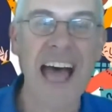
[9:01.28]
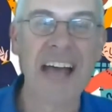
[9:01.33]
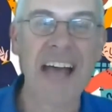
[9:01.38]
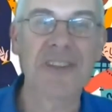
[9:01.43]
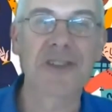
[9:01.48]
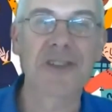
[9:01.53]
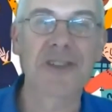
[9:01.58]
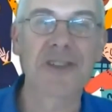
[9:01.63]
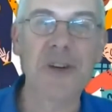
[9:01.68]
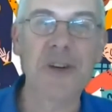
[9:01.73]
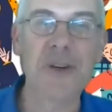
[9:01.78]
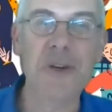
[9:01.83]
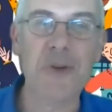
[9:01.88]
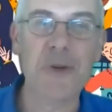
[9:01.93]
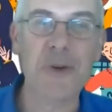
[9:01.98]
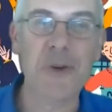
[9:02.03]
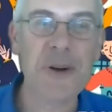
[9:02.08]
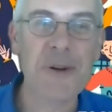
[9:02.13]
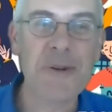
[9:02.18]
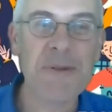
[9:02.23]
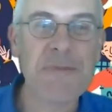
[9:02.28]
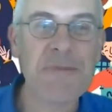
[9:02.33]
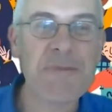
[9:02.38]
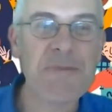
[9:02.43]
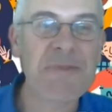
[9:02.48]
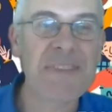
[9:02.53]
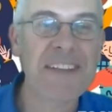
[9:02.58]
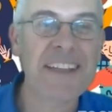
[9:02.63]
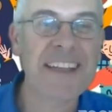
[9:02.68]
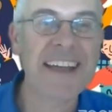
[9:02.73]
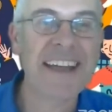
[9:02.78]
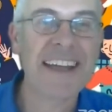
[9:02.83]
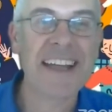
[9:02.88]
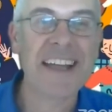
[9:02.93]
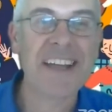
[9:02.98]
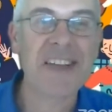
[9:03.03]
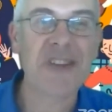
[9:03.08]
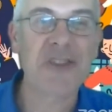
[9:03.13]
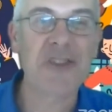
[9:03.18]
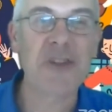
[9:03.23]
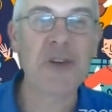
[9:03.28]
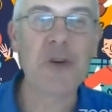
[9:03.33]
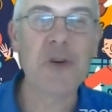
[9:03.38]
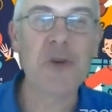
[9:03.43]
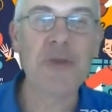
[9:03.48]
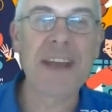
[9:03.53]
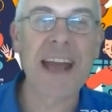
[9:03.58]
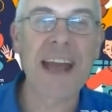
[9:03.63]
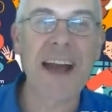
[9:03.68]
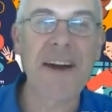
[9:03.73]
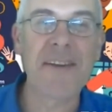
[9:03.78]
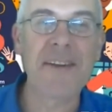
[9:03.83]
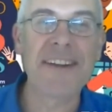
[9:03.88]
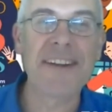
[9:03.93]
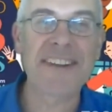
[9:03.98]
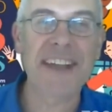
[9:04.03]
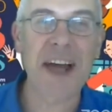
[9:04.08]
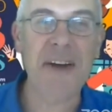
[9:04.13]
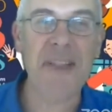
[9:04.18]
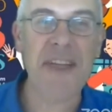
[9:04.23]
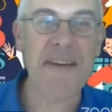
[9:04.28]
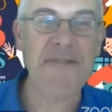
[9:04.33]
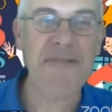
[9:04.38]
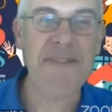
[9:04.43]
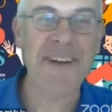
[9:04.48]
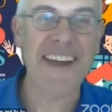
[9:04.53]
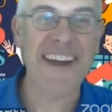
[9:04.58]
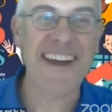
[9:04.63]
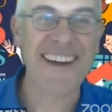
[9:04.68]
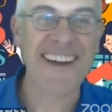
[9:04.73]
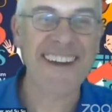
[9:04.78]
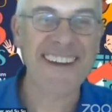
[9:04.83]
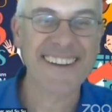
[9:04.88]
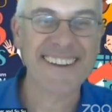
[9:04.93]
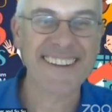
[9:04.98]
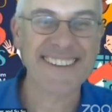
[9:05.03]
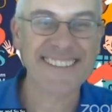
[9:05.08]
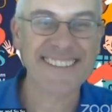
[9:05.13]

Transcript: And Sue. Sue down in South Africa.